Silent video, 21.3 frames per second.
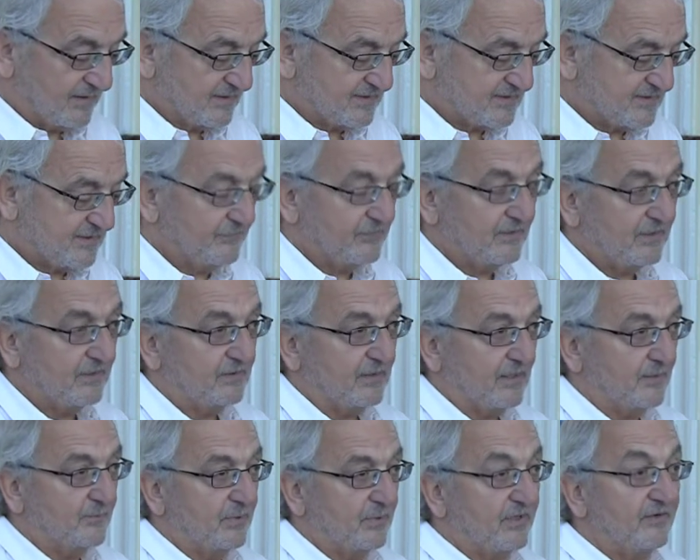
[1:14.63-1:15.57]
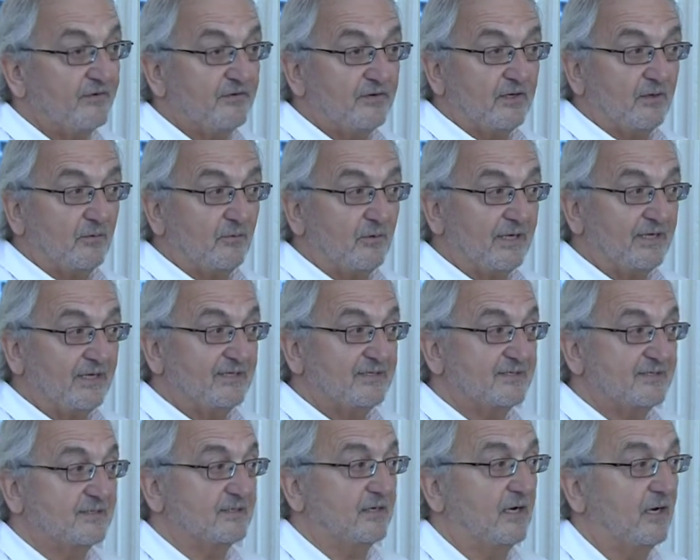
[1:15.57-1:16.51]
Civil and political
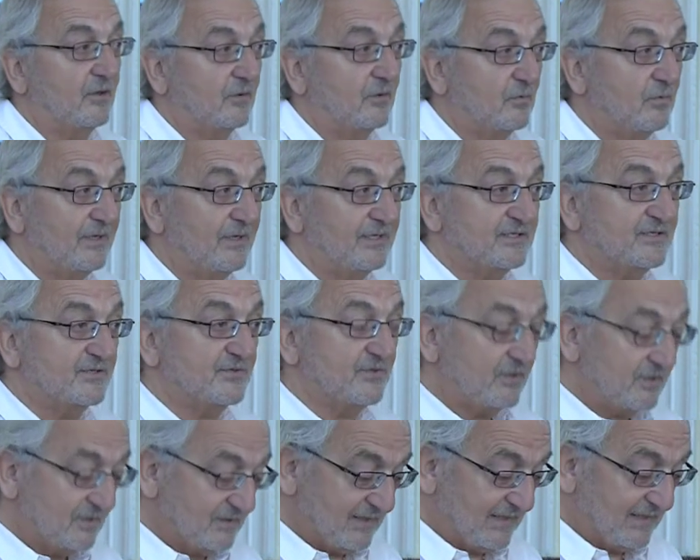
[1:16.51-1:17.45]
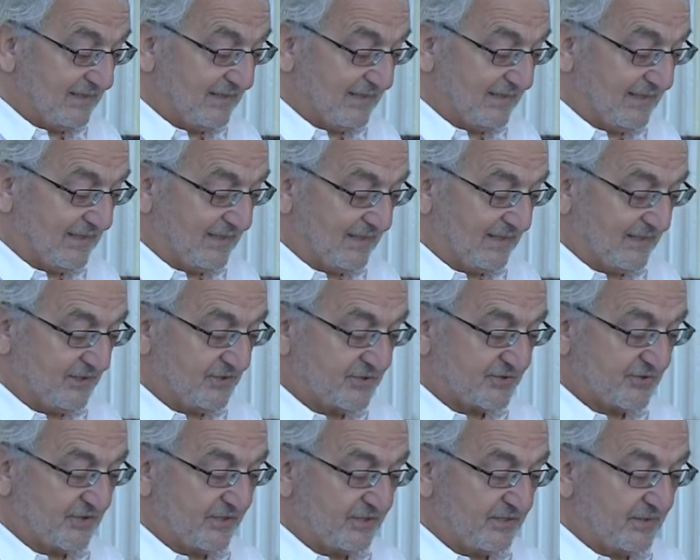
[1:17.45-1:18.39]
rights are quite strongly
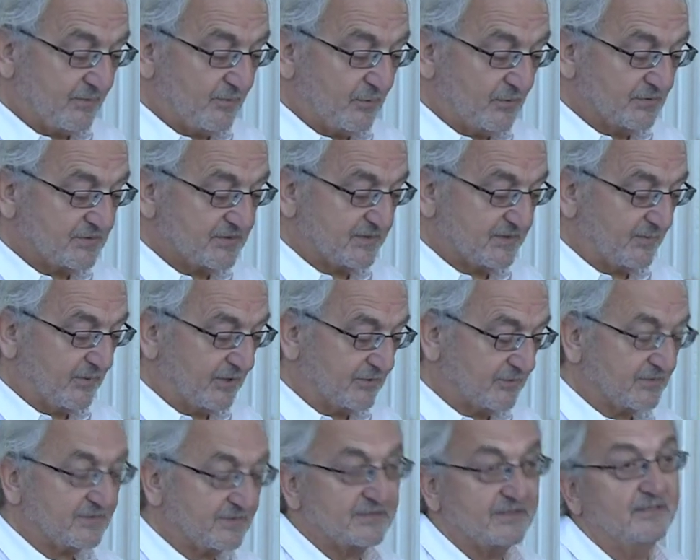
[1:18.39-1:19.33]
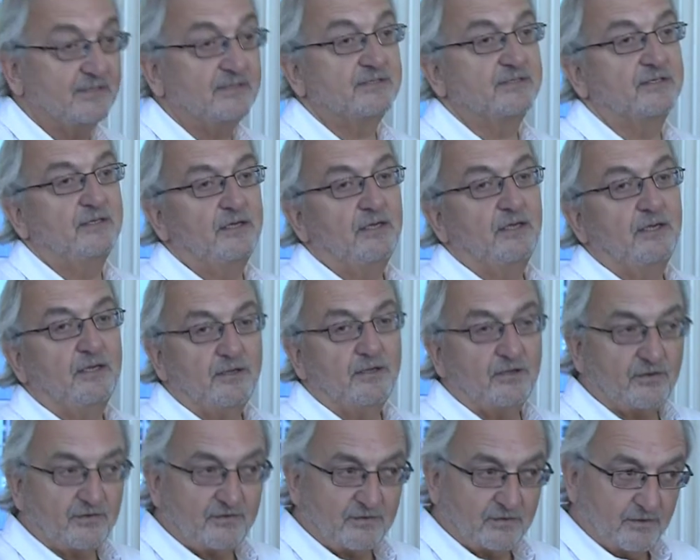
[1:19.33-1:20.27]
enshrined in most democracies,
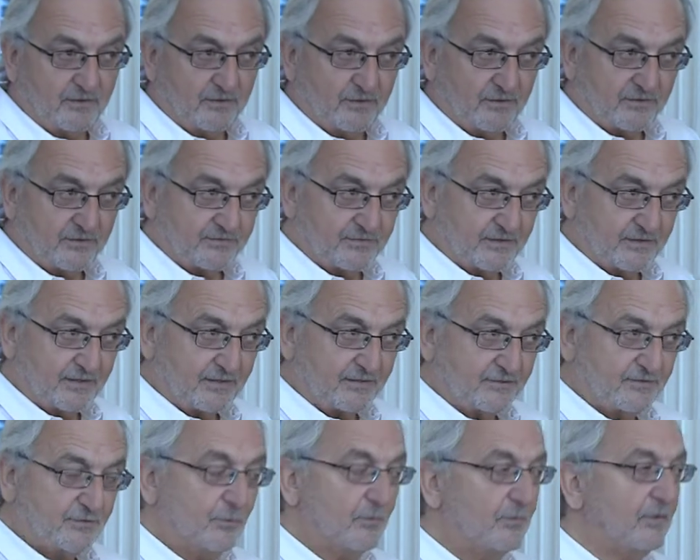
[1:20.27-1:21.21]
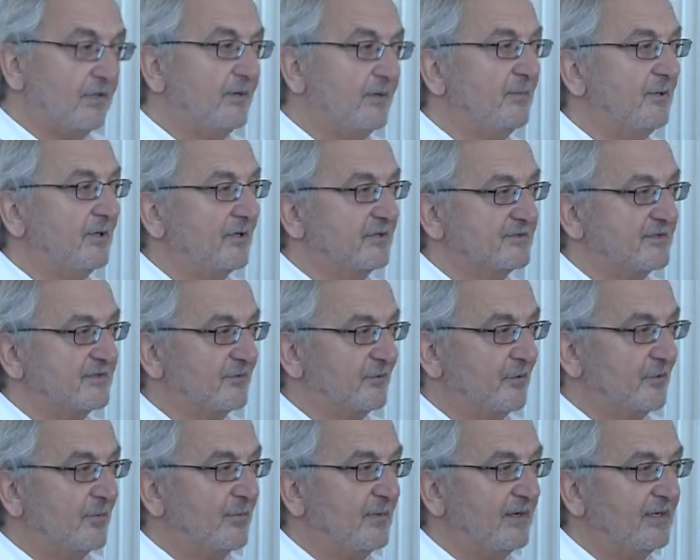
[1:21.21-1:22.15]
not totally, because
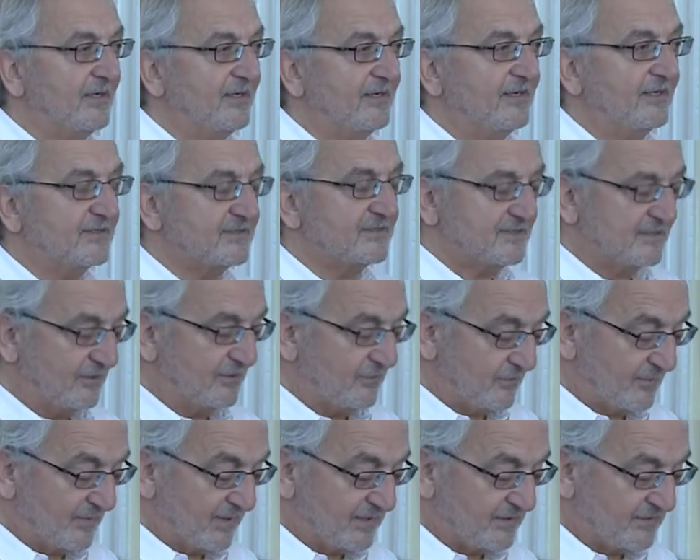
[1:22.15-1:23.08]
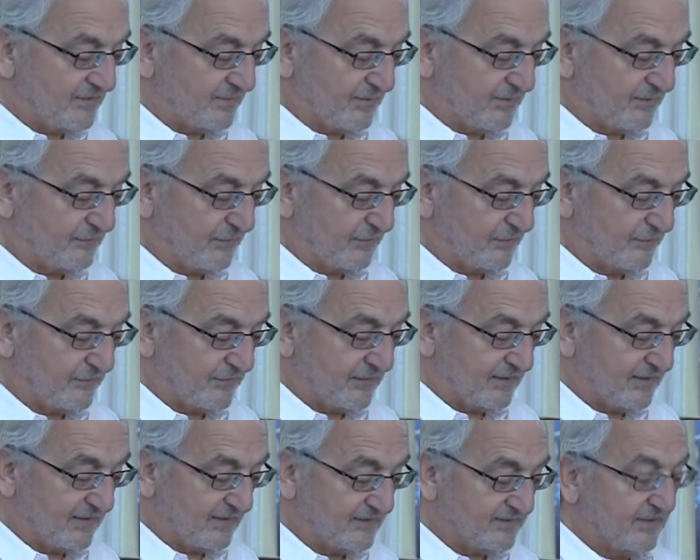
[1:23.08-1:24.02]
there are many that still remain to be
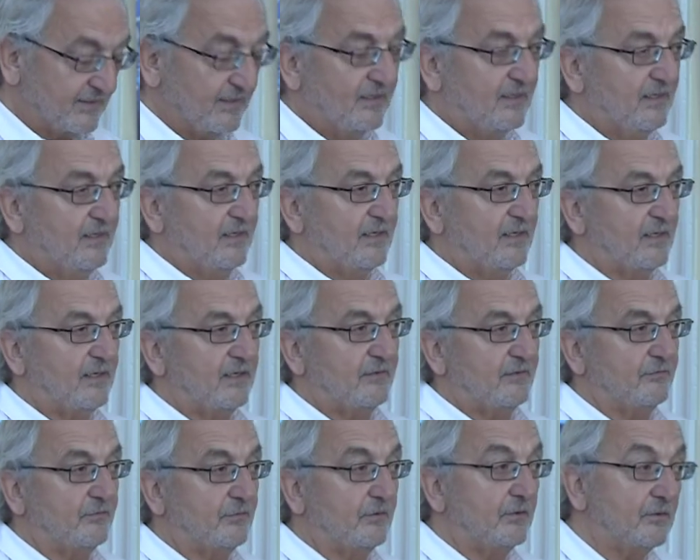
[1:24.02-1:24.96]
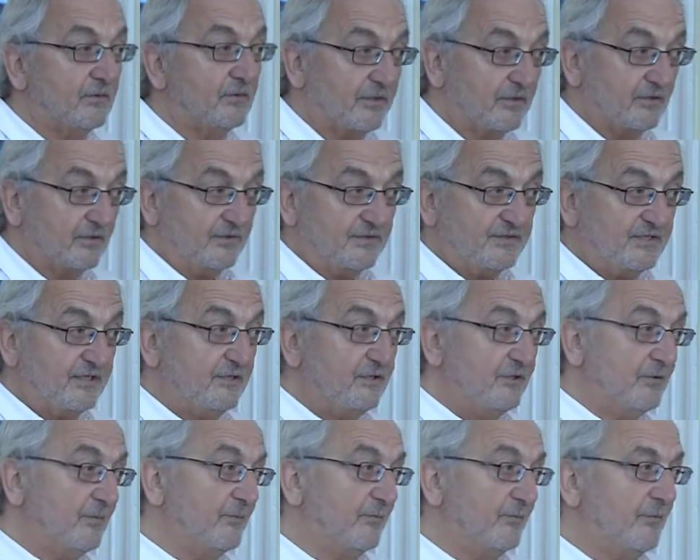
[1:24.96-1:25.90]
fulfilled. If we look at a
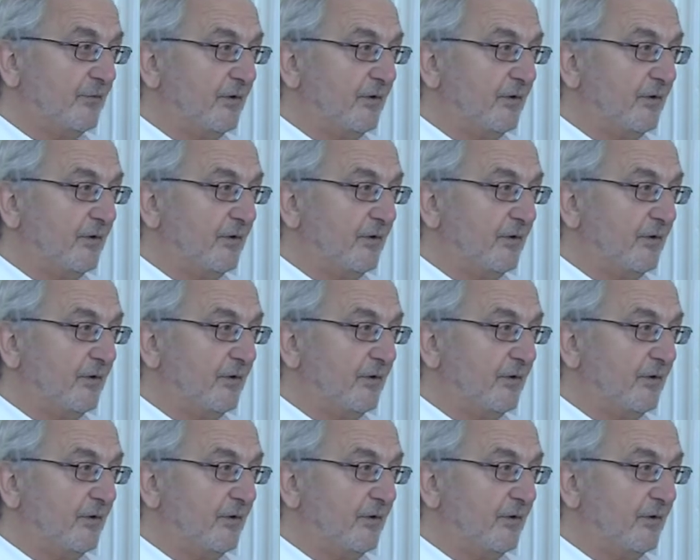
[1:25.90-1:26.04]
continuum